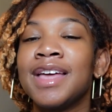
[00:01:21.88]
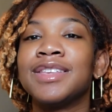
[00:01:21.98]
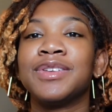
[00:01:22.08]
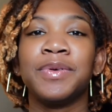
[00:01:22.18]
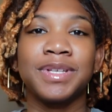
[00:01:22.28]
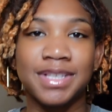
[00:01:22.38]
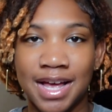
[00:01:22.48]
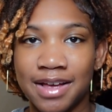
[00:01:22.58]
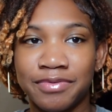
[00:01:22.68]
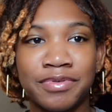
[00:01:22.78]
So
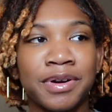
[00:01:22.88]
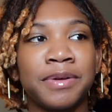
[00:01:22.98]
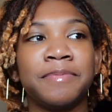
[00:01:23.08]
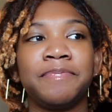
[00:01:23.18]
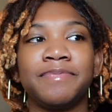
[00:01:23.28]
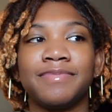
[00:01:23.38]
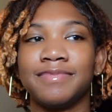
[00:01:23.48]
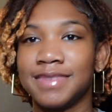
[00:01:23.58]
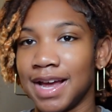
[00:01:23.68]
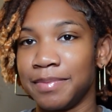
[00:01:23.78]
aside from
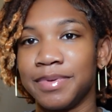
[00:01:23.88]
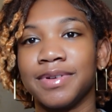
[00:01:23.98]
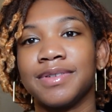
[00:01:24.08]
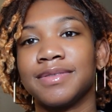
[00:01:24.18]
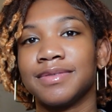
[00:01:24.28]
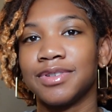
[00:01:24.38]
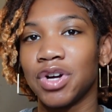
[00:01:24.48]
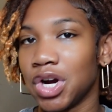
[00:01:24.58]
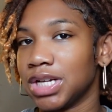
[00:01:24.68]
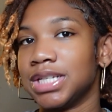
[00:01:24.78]
diaper,
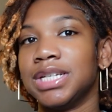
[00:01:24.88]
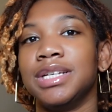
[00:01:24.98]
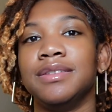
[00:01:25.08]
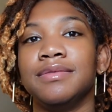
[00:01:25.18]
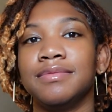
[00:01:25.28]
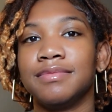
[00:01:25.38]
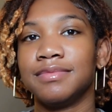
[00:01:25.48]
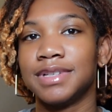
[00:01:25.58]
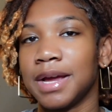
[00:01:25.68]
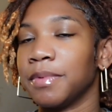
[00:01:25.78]
car seat,
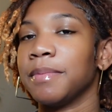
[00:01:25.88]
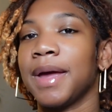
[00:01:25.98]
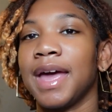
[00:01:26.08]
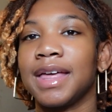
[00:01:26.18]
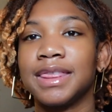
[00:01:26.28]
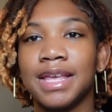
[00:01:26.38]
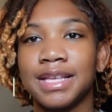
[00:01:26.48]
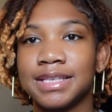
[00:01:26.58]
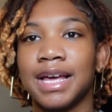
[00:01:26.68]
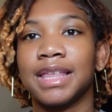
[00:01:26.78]
diaper bag,
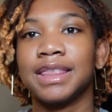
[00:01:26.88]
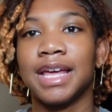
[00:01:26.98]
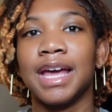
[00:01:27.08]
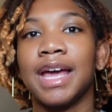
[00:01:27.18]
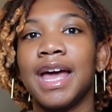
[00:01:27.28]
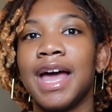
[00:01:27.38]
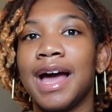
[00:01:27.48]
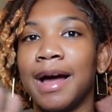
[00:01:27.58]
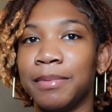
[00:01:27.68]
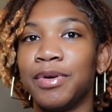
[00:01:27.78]
things like that,
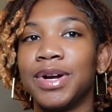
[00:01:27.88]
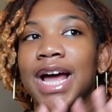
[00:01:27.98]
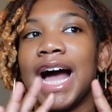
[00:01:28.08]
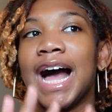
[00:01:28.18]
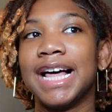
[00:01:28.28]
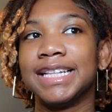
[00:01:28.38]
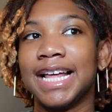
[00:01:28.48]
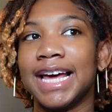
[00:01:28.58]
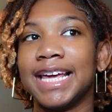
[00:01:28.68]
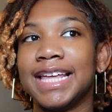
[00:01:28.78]
I'm going to
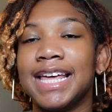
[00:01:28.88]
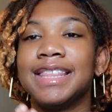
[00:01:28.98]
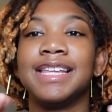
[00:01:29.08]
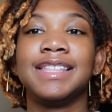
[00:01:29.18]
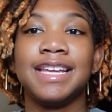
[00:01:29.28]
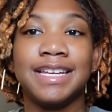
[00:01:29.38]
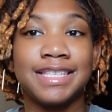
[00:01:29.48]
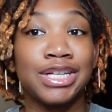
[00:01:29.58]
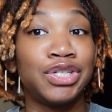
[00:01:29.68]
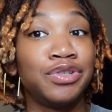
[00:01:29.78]
highlight the things
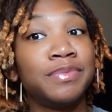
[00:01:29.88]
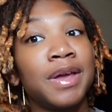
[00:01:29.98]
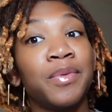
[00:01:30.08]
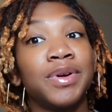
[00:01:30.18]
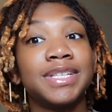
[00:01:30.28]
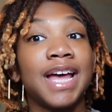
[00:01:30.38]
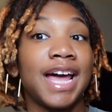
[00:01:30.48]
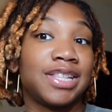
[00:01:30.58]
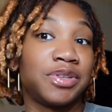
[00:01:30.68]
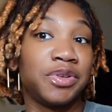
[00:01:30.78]
that you may want to
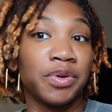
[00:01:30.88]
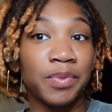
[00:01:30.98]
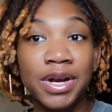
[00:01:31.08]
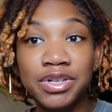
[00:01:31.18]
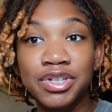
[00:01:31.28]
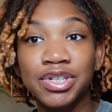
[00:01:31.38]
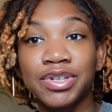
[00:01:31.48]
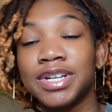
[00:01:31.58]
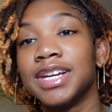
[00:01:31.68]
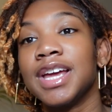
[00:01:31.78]
add to your
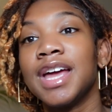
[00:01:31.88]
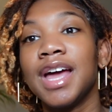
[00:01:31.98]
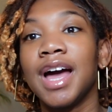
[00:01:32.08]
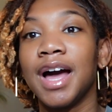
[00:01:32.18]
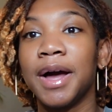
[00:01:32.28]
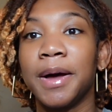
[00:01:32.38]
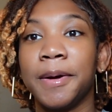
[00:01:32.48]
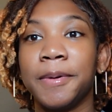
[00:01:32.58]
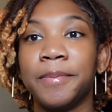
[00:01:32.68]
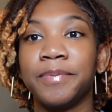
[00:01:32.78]
registry
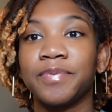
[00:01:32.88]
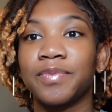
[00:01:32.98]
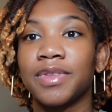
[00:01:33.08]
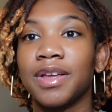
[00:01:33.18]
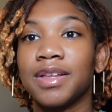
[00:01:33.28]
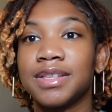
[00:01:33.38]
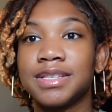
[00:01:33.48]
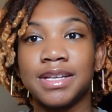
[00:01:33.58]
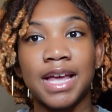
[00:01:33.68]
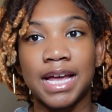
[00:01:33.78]

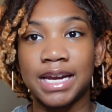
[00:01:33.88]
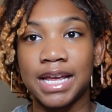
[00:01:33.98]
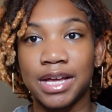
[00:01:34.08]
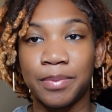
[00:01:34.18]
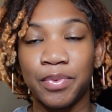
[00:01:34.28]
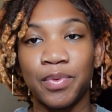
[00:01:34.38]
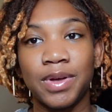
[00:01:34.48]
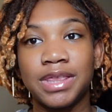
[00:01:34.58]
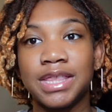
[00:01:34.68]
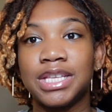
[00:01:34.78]
to kind of help
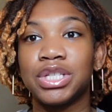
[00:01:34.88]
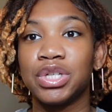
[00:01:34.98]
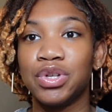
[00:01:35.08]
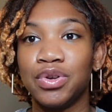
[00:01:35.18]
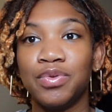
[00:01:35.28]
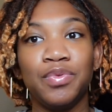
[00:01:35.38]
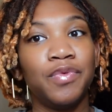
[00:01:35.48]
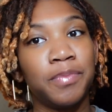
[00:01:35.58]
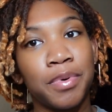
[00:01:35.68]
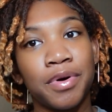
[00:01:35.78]
with this
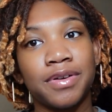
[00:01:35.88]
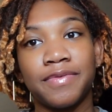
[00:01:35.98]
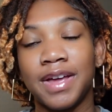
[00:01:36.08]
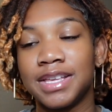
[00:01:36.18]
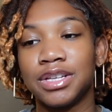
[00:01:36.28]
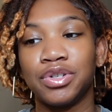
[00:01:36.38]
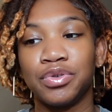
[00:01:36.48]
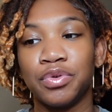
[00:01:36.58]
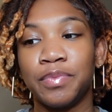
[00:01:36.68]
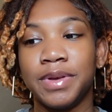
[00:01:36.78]
newborn phase that you
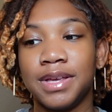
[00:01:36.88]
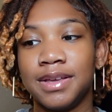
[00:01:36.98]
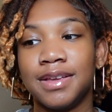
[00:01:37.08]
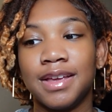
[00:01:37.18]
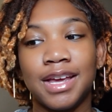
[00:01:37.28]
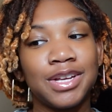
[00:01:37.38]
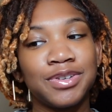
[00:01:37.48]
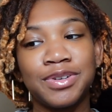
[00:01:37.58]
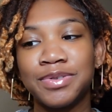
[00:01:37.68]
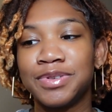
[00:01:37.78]
will be
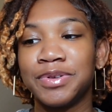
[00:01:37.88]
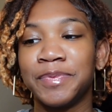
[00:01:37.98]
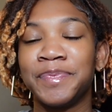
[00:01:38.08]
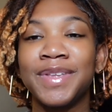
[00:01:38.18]
introduced to.